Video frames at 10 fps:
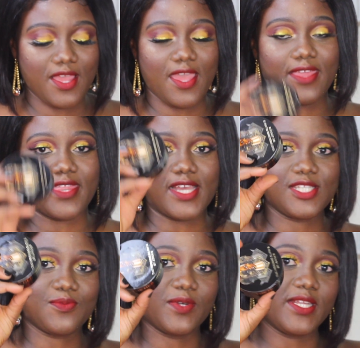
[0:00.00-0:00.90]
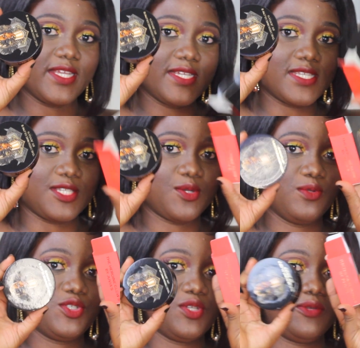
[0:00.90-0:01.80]
and that's what it is. I
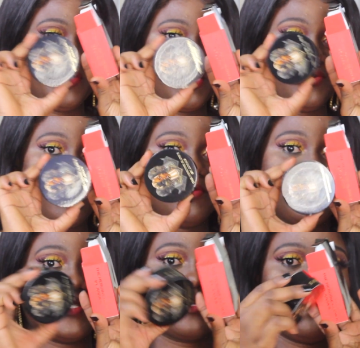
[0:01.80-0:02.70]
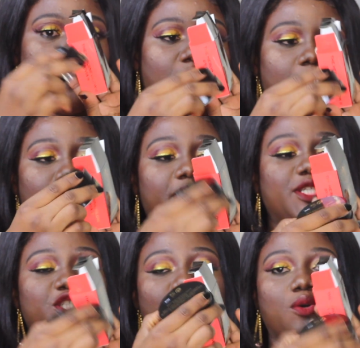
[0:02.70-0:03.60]
told you Heroine 2 comes with the
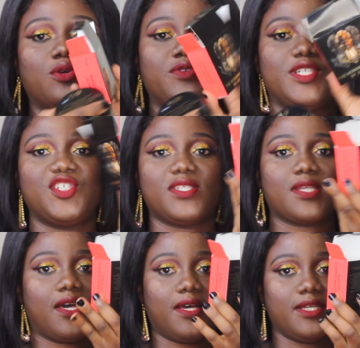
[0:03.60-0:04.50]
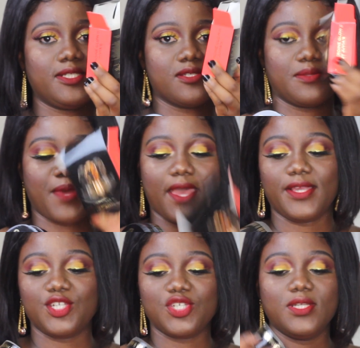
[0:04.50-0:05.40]
peachy orange sides of the
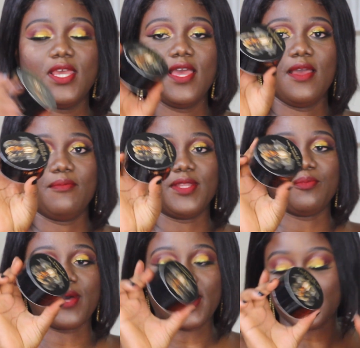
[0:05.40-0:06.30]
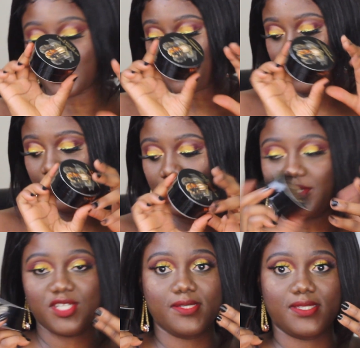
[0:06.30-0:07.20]
packaging, but the boxes are pretty
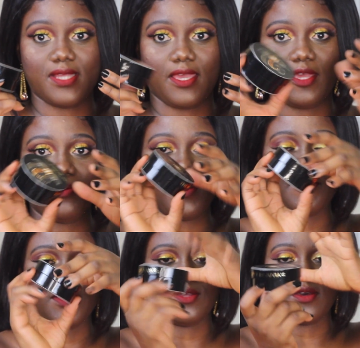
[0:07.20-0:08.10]
much the same. I mean,